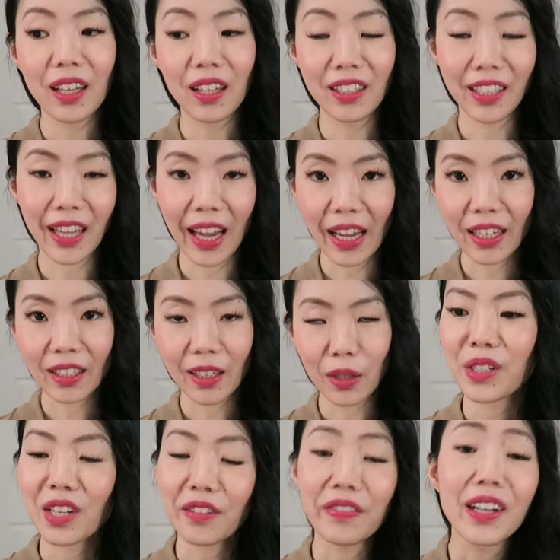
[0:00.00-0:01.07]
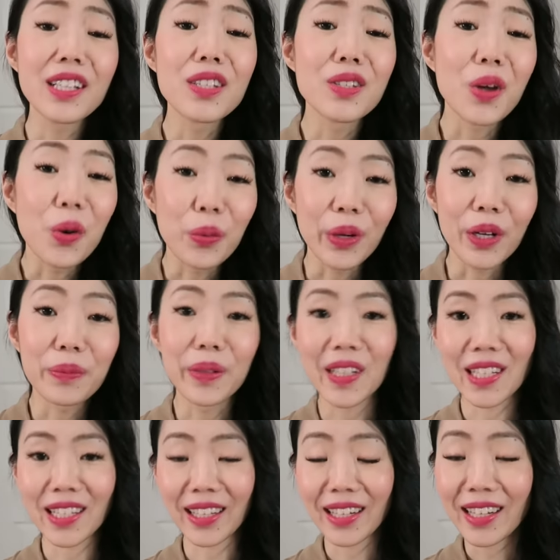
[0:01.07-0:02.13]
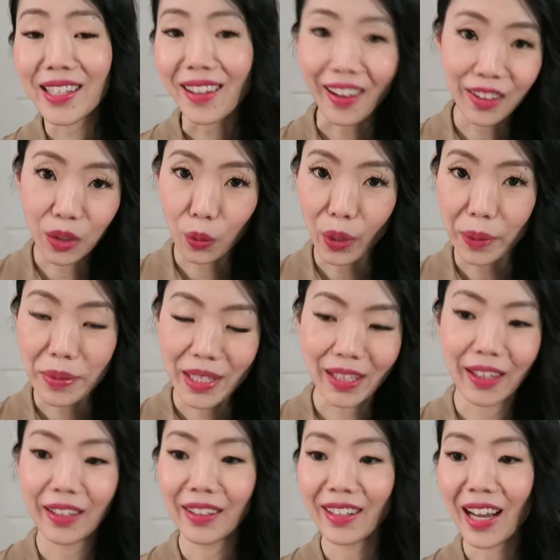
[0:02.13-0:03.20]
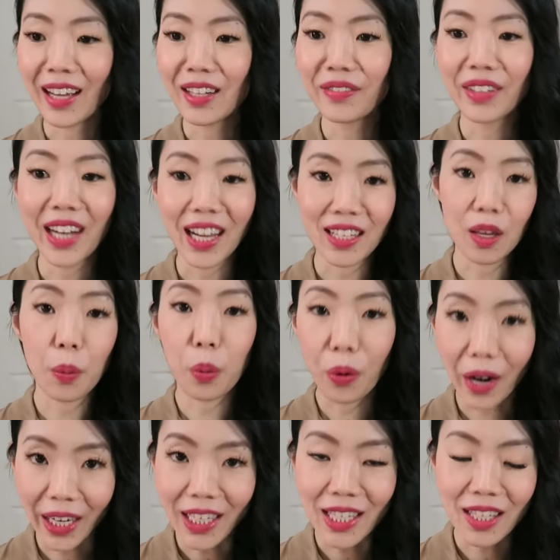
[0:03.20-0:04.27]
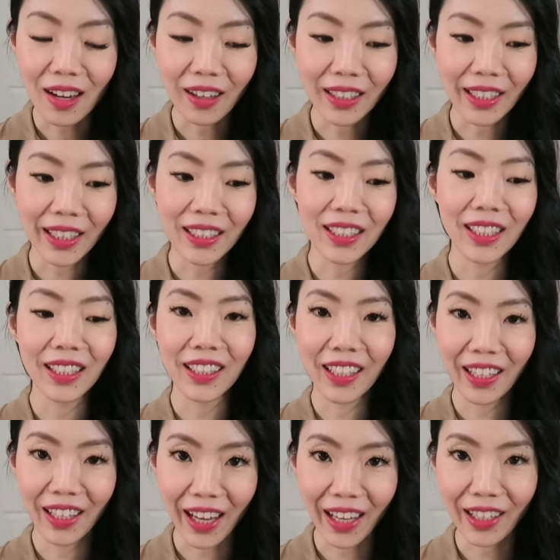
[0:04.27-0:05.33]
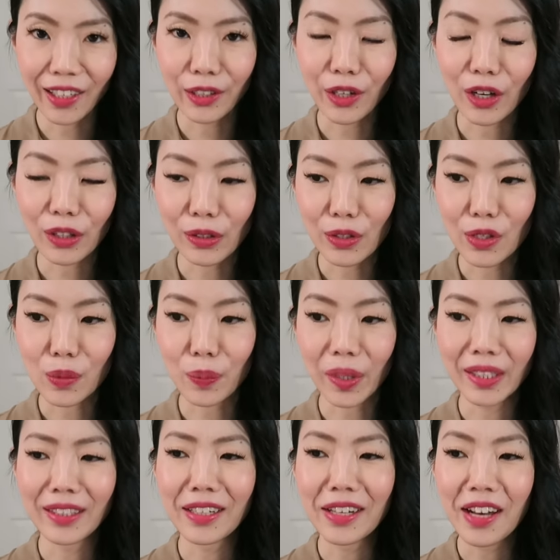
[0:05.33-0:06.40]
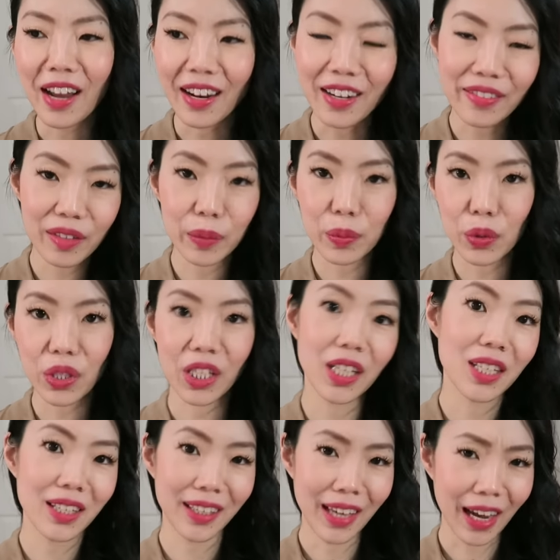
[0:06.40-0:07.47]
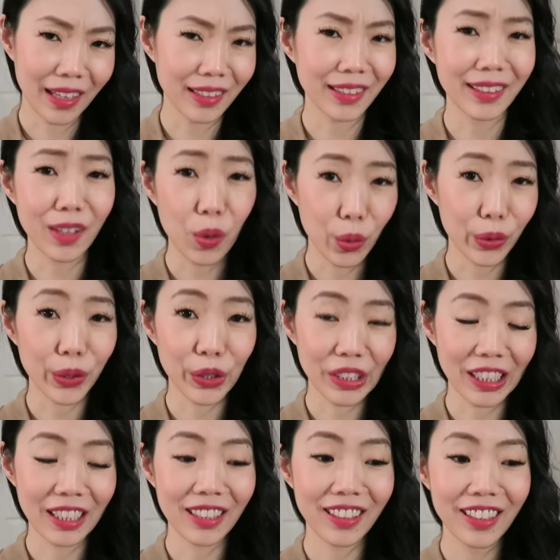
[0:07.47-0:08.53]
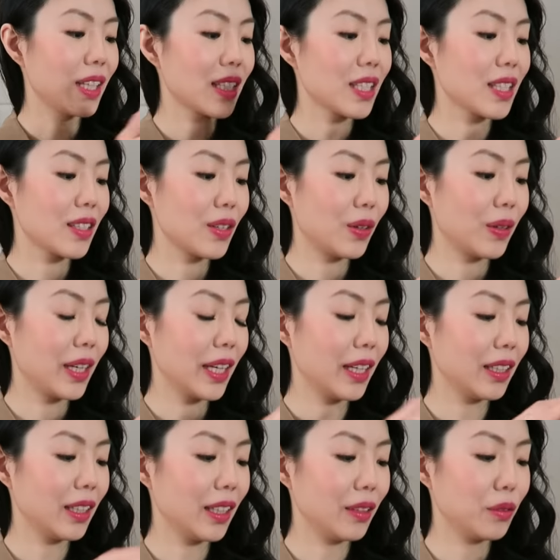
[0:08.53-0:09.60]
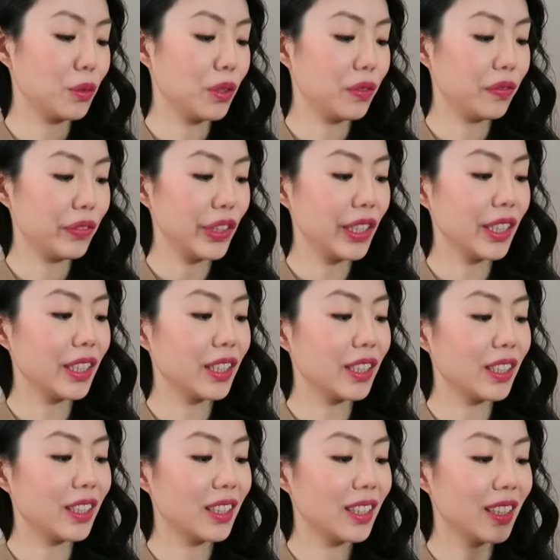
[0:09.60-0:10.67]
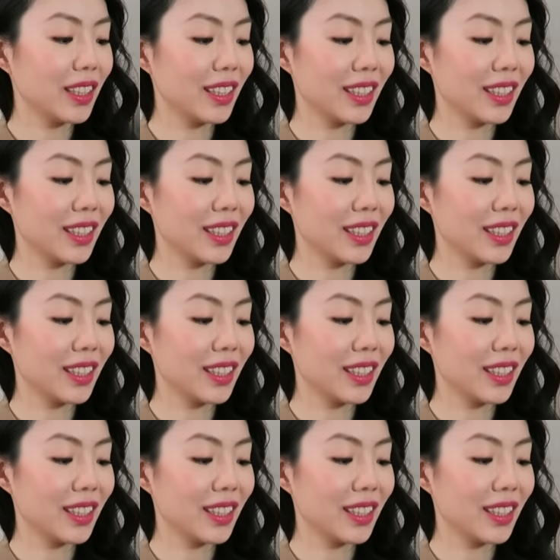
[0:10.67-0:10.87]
in Canada, which I find so weird because it is on the website. It even has a price on it in Canadian dollars, but none of the boutiques in Canada ordered it. Let's go ahead and reveal